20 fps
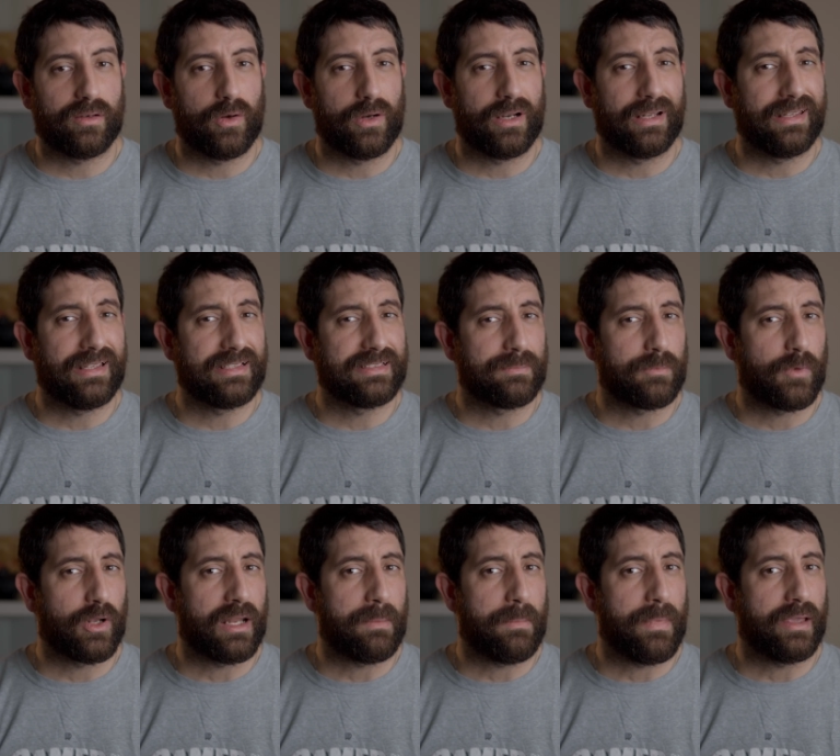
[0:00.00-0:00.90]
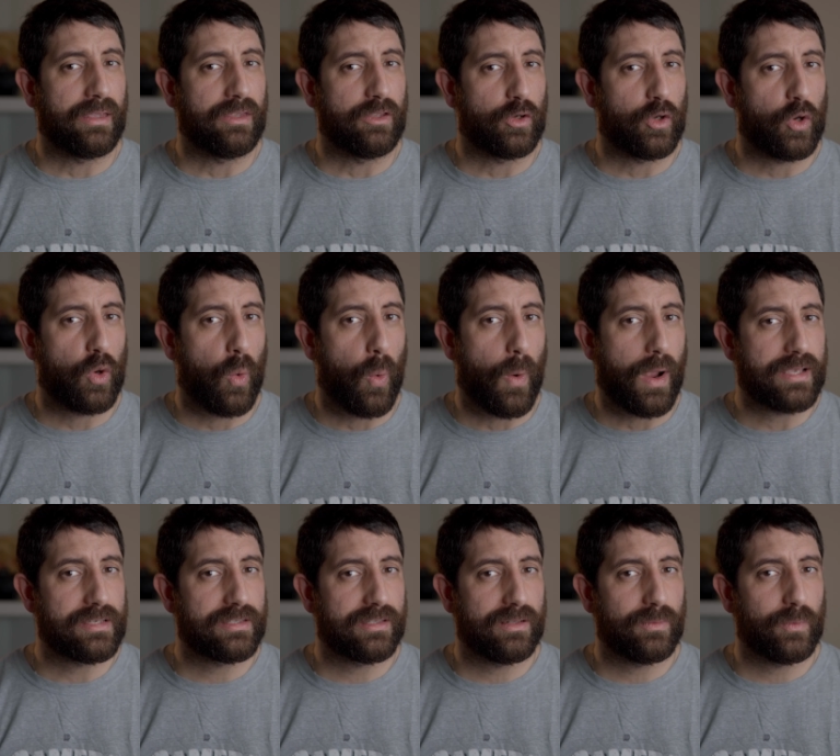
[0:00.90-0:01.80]
or at least I'm going to make you
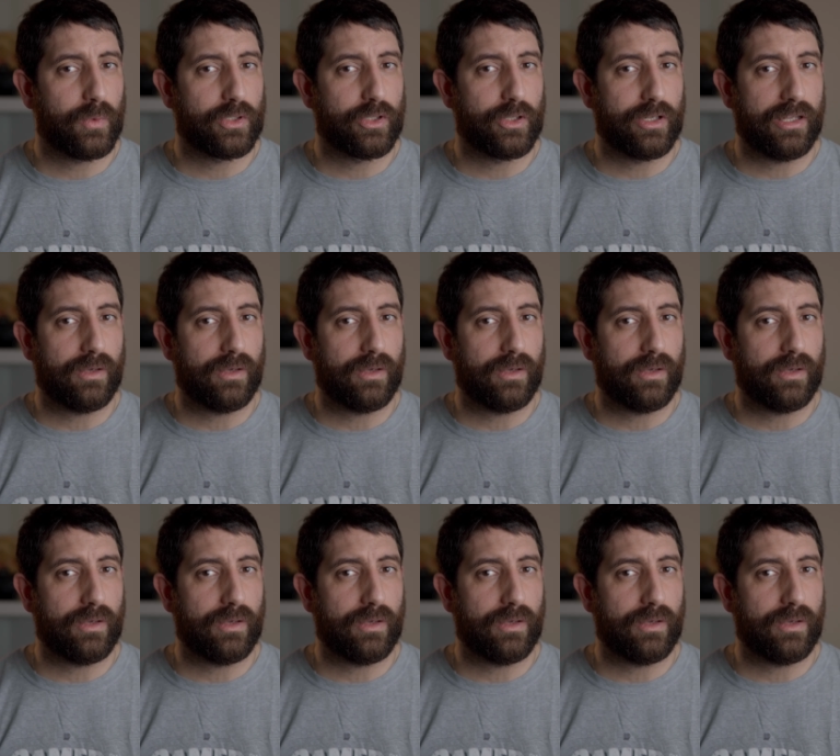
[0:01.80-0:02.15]
question what you